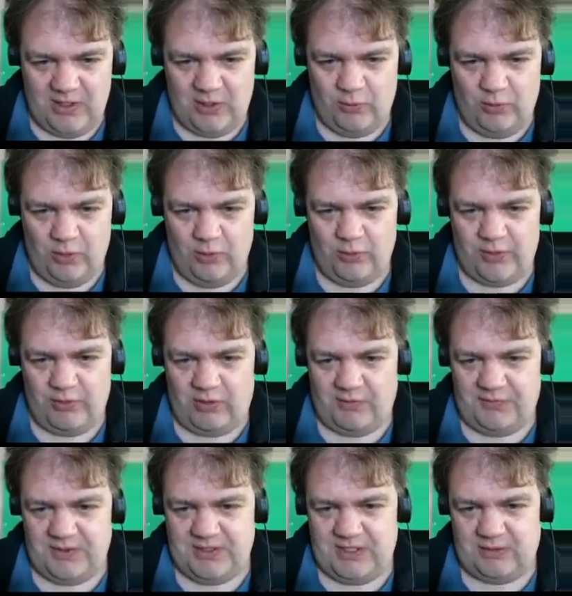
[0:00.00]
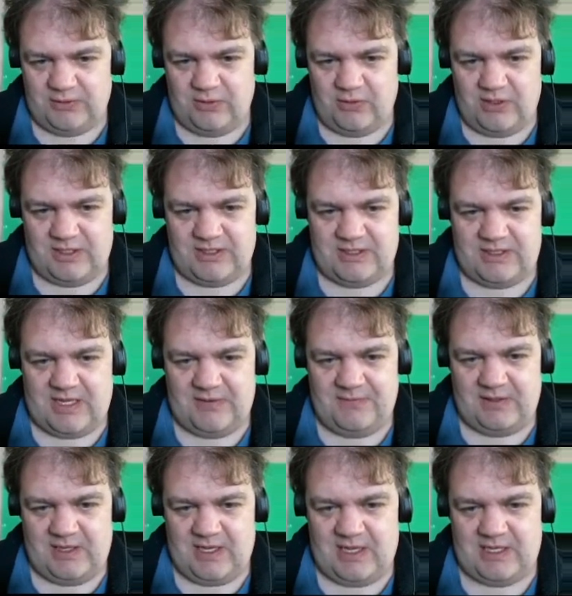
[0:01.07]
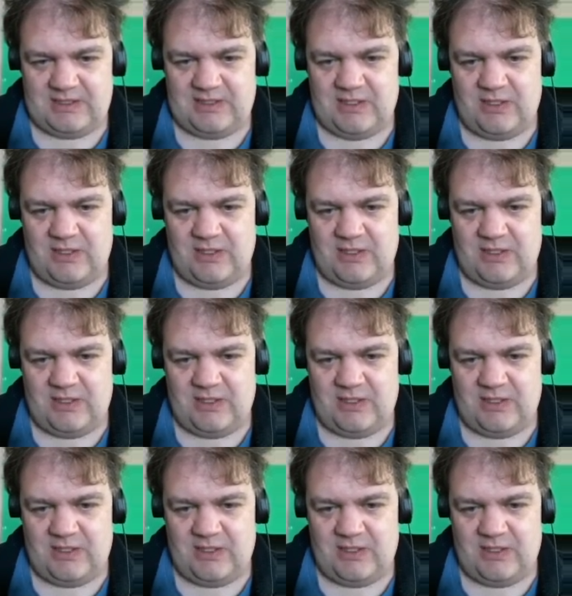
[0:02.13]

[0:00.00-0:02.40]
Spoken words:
Woo, you're off the Delta and safe at last.